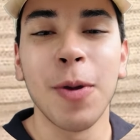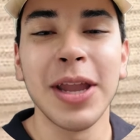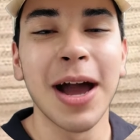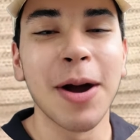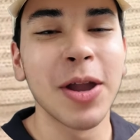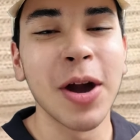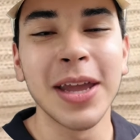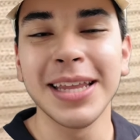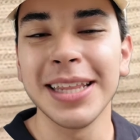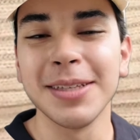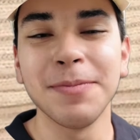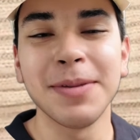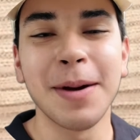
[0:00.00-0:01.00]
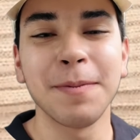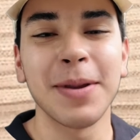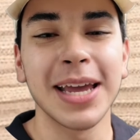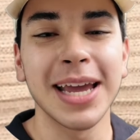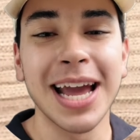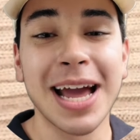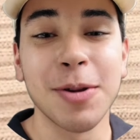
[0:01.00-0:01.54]
without cutting the
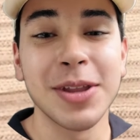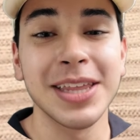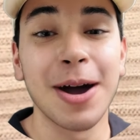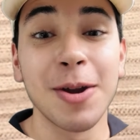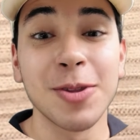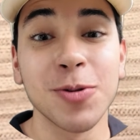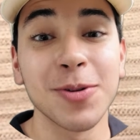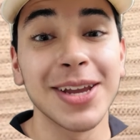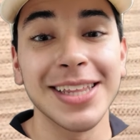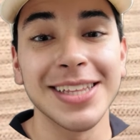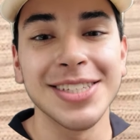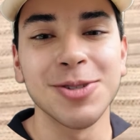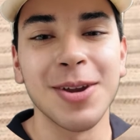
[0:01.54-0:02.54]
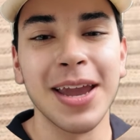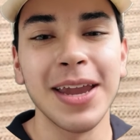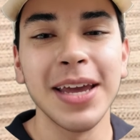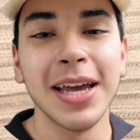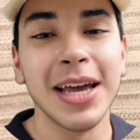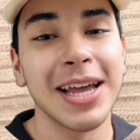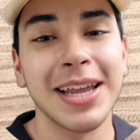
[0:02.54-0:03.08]
fabric and without ruining the
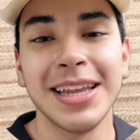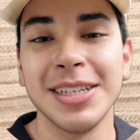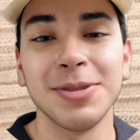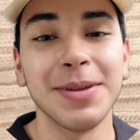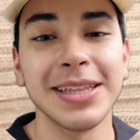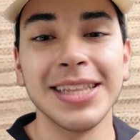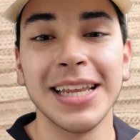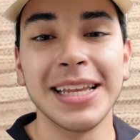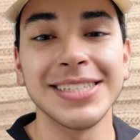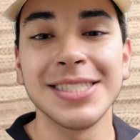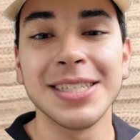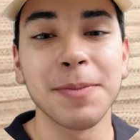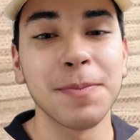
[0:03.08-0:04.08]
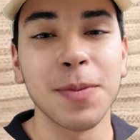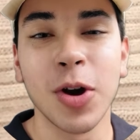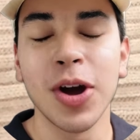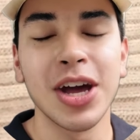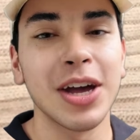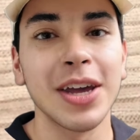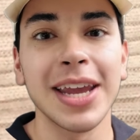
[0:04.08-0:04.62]
sweater. This method is
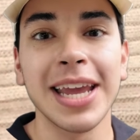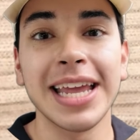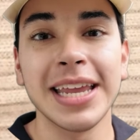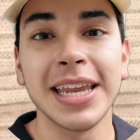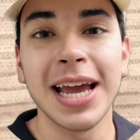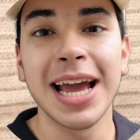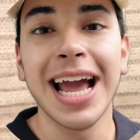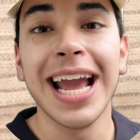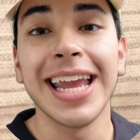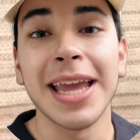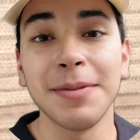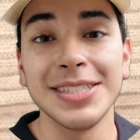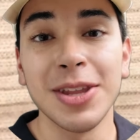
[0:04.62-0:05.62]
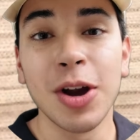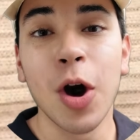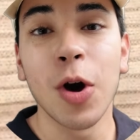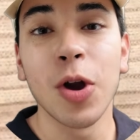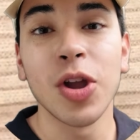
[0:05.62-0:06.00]
simple, clean, and keeps the whole